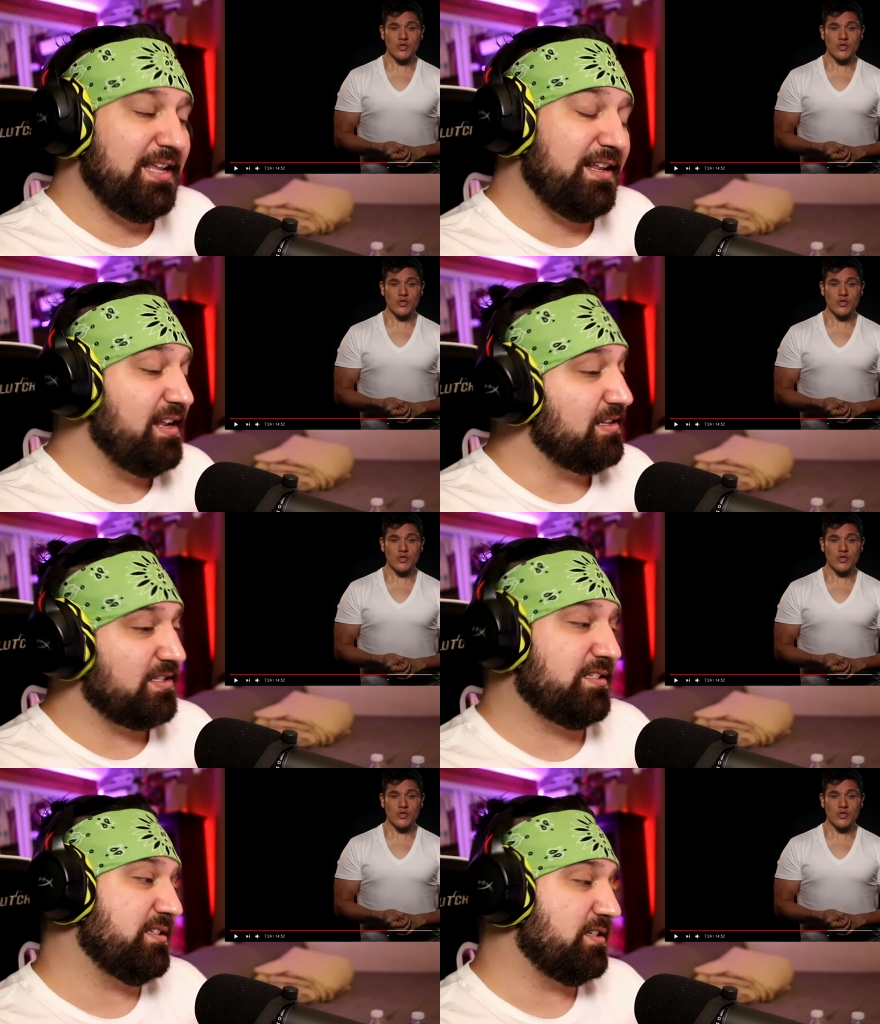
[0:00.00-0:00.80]
Speaker 1: it is
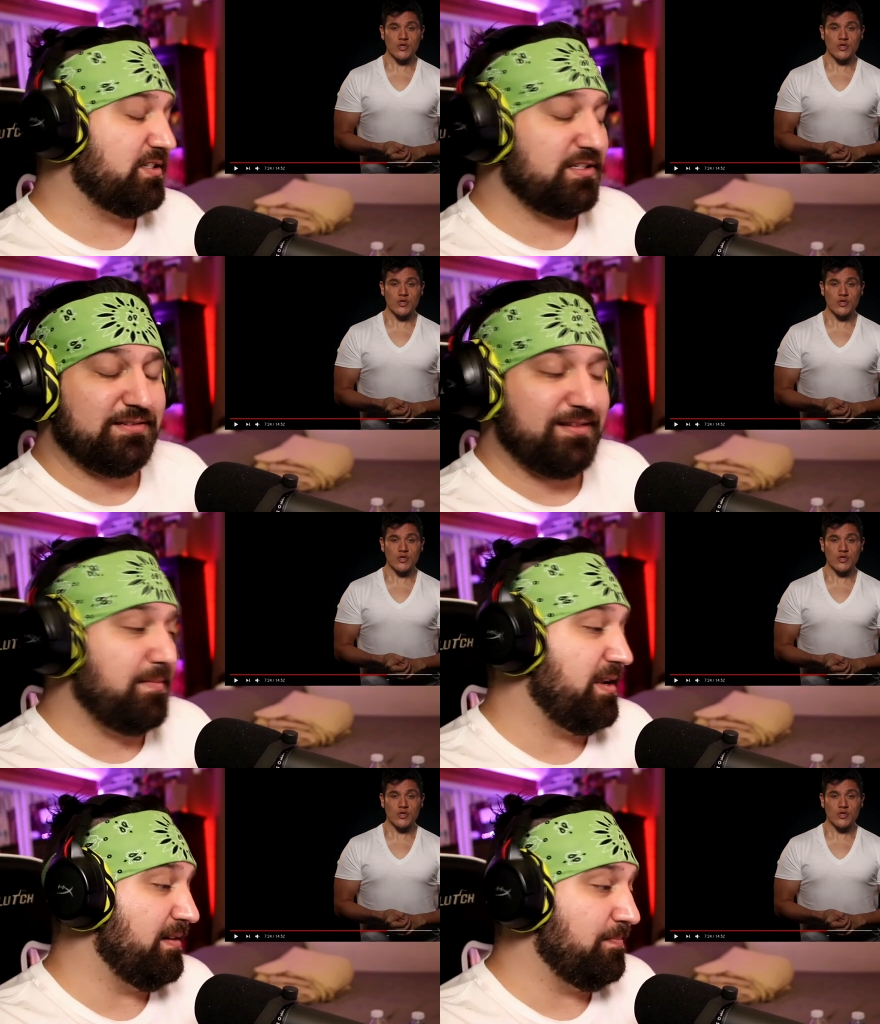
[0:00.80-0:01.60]
such. I
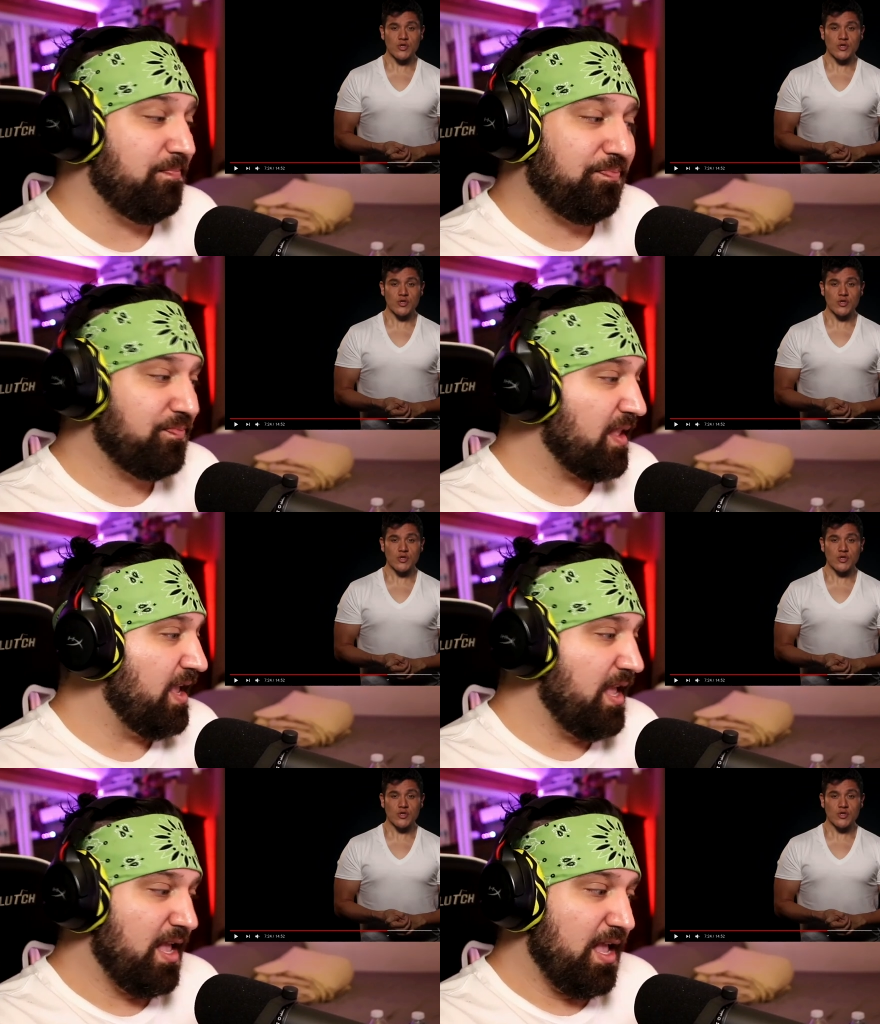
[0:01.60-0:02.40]
mean
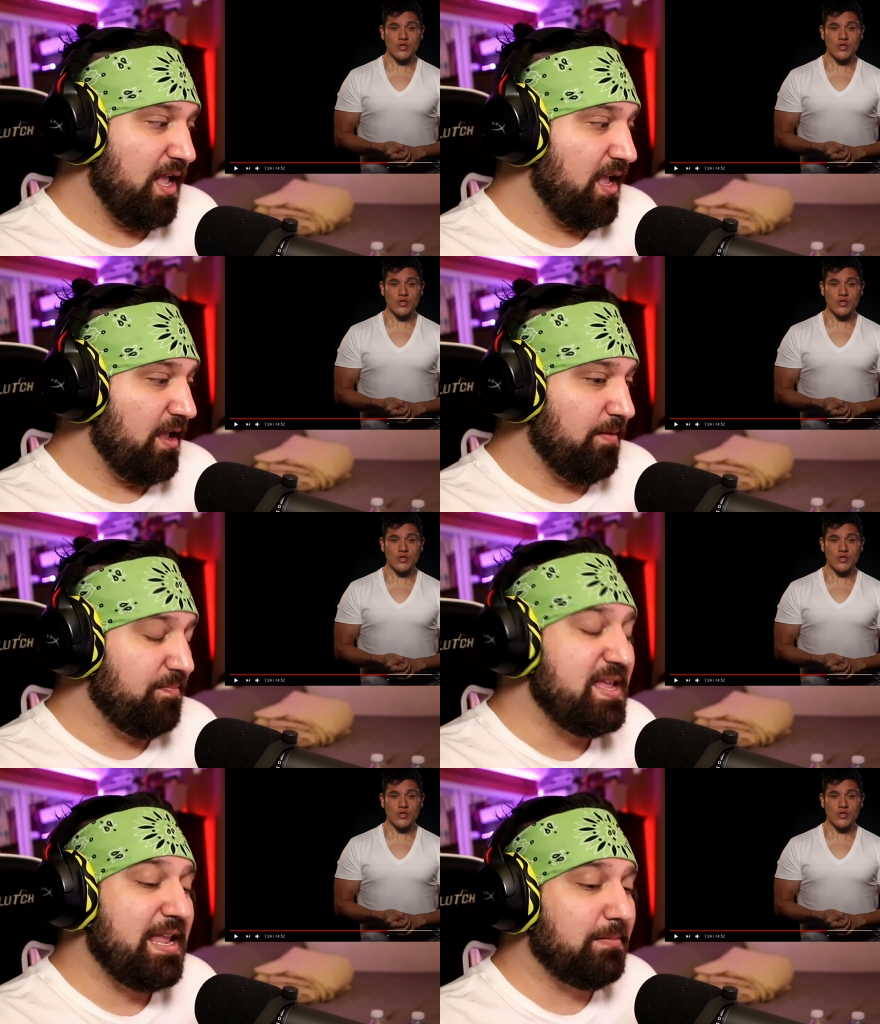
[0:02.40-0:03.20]

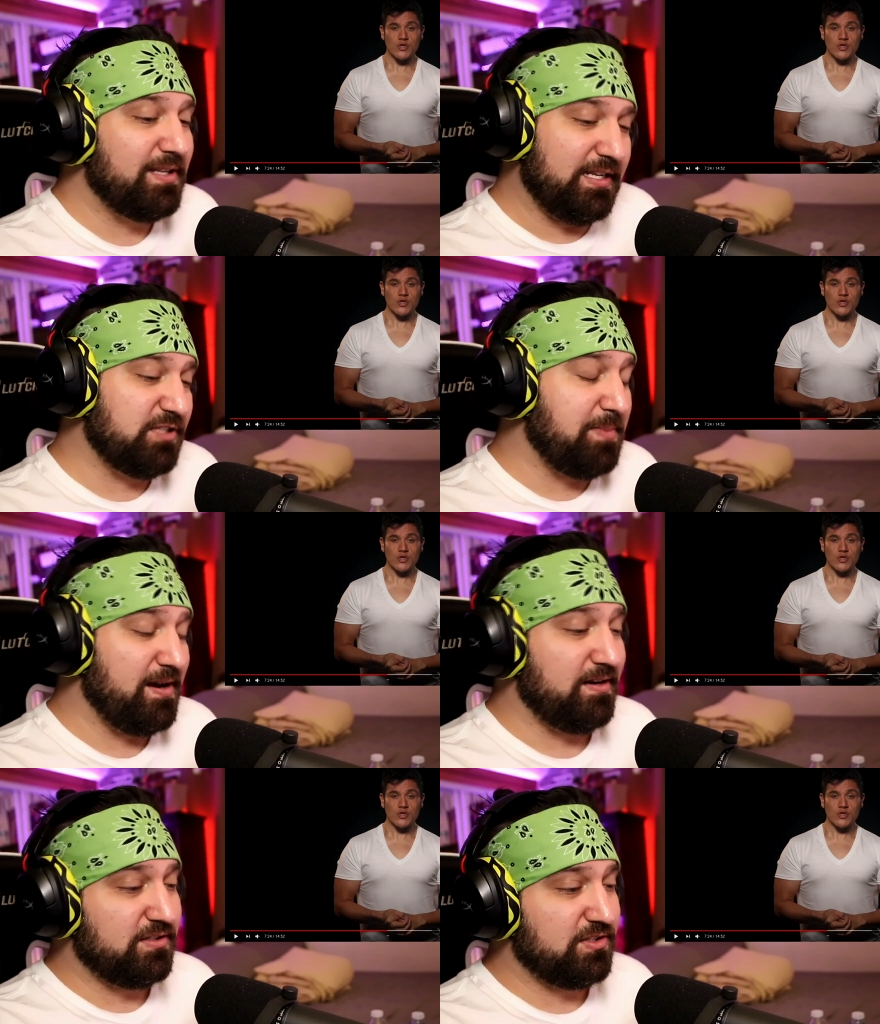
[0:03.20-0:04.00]
being able to
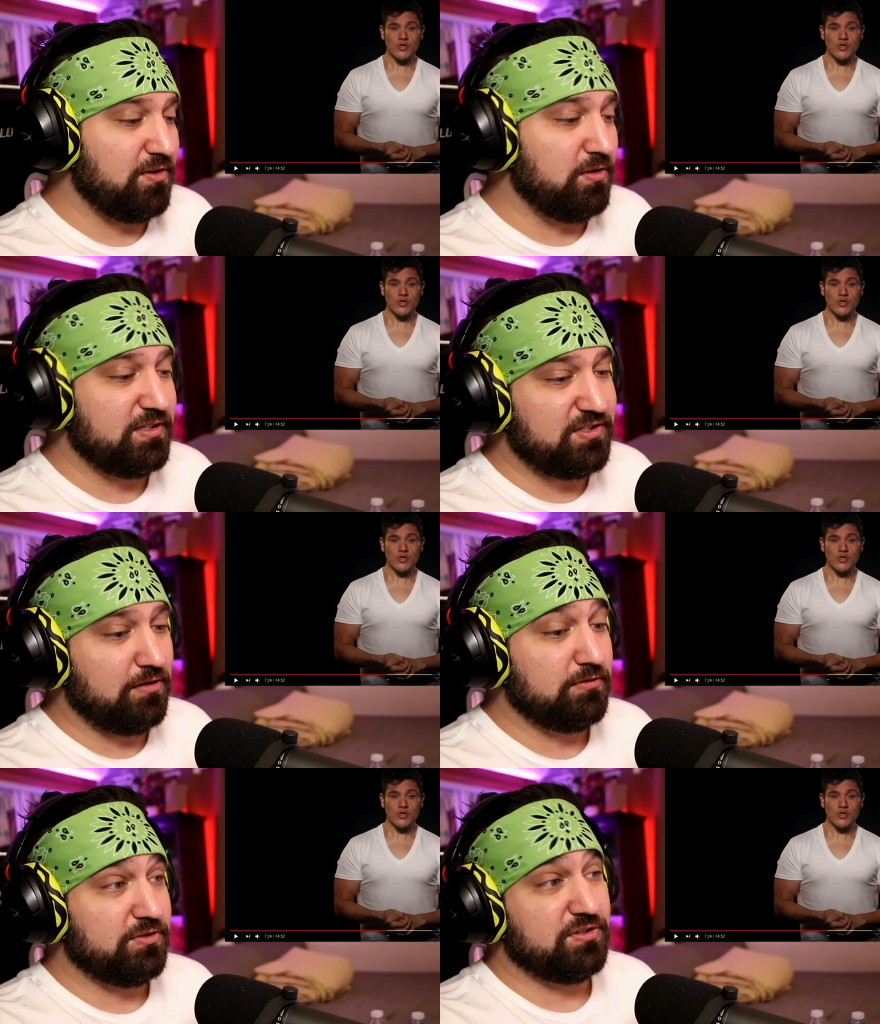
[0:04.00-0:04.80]
experience all these
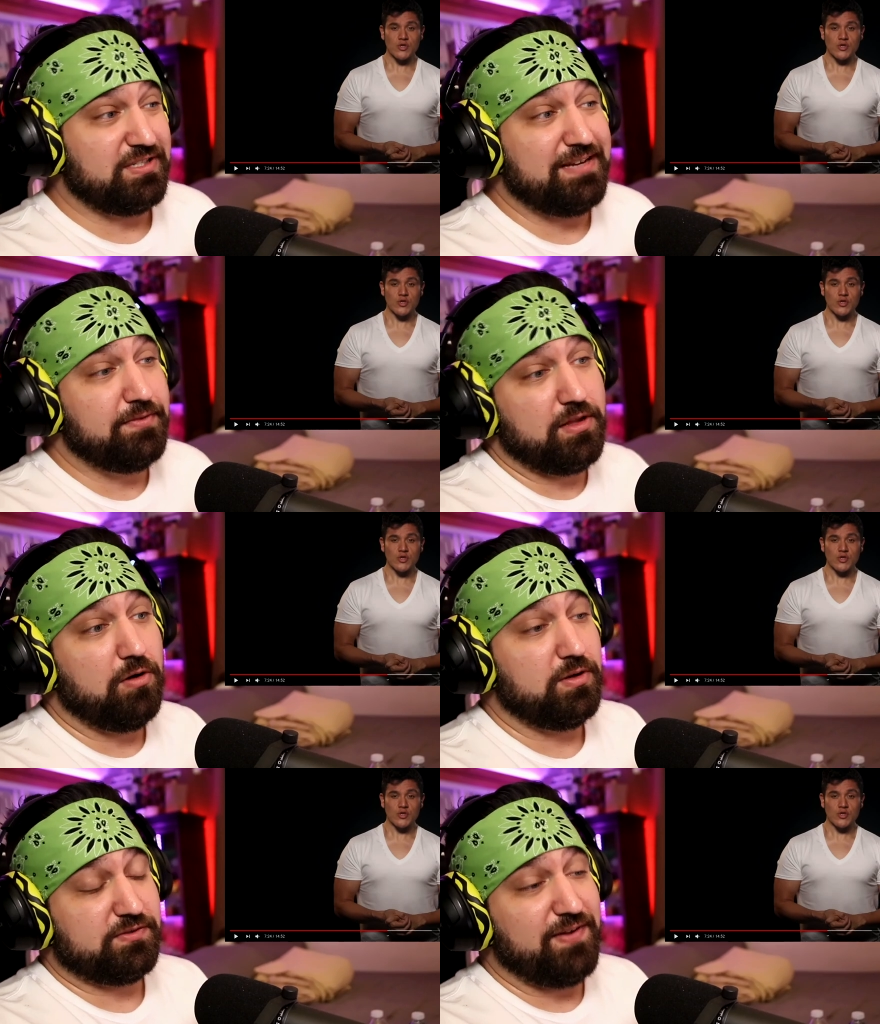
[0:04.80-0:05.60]
cultures, even though
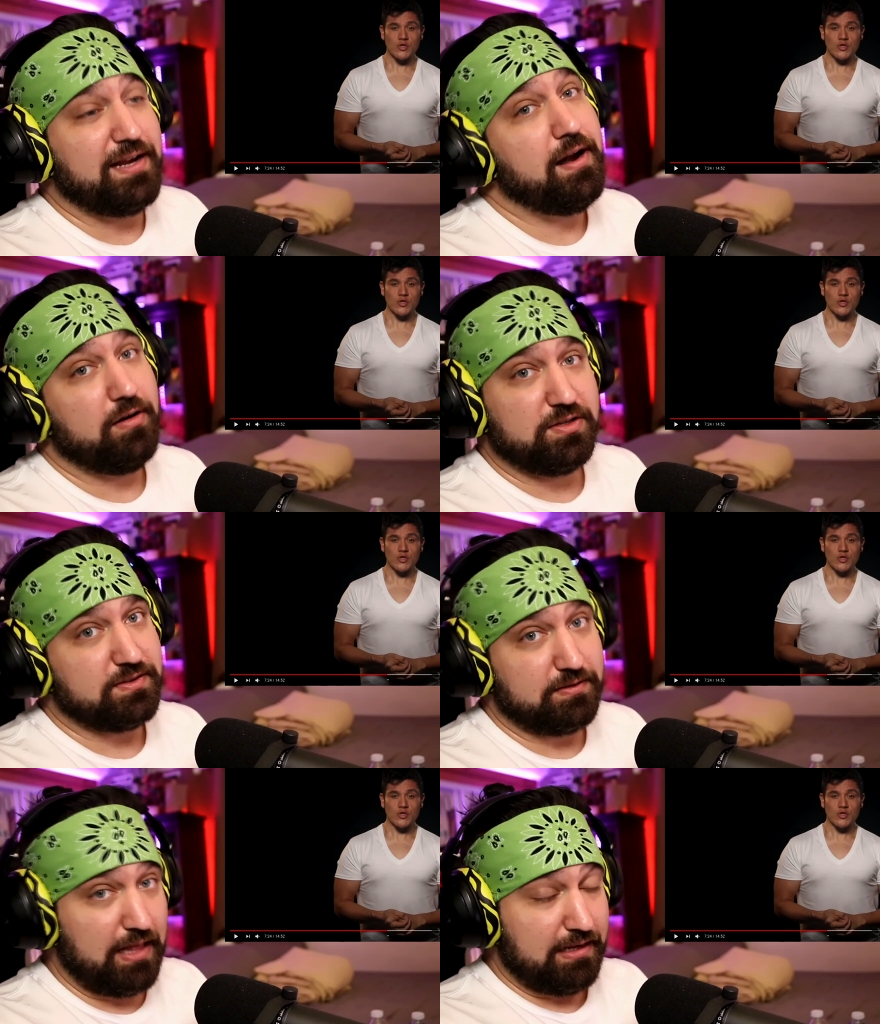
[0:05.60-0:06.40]
it's vicariously
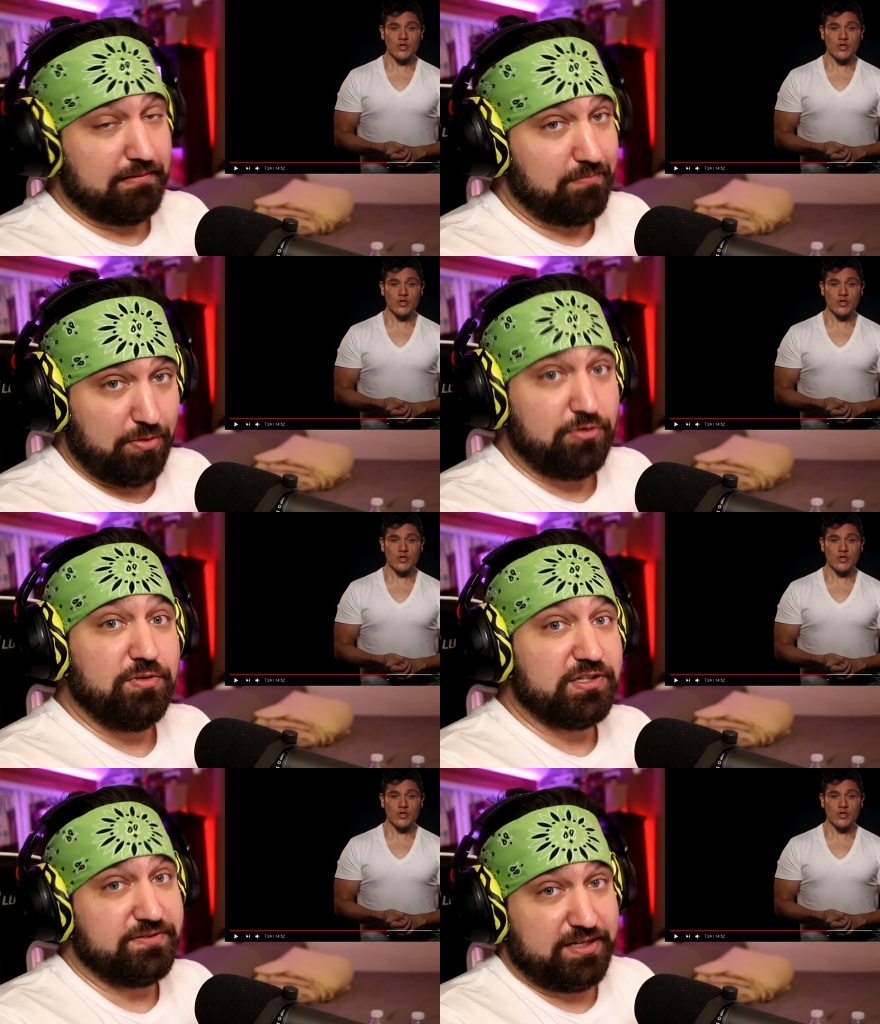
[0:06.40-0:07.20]
like through this
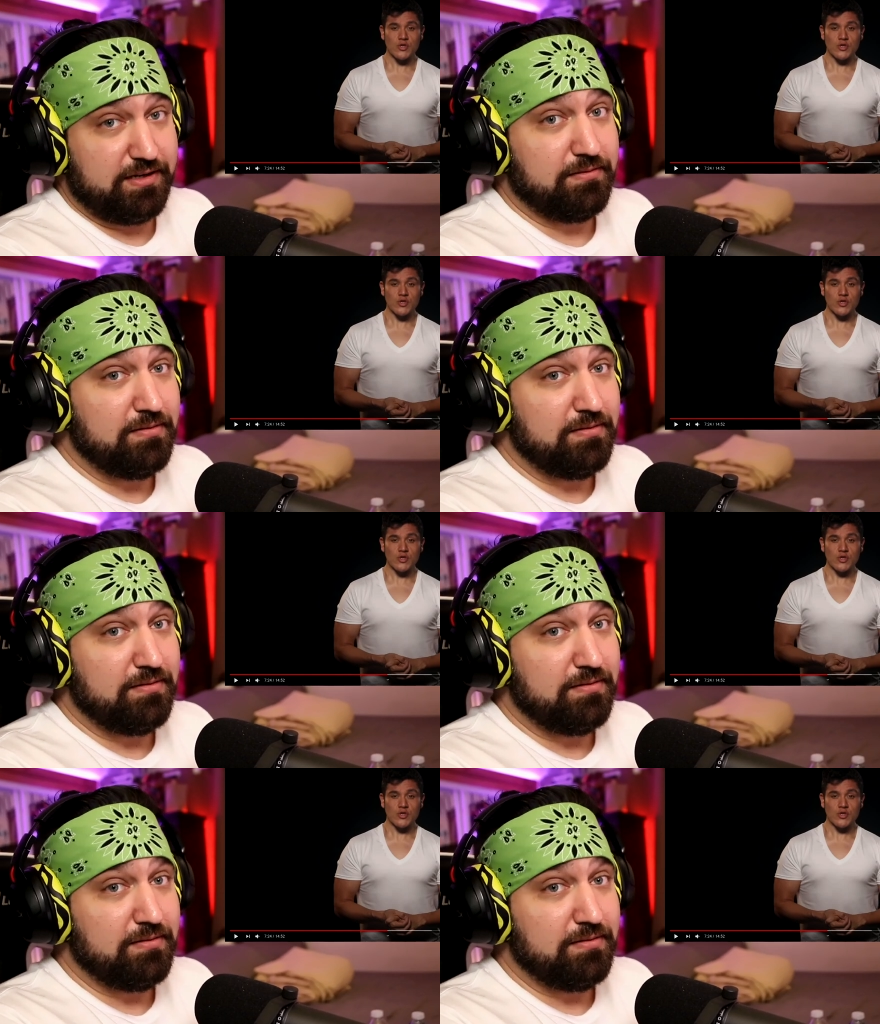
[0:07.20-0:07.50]
video,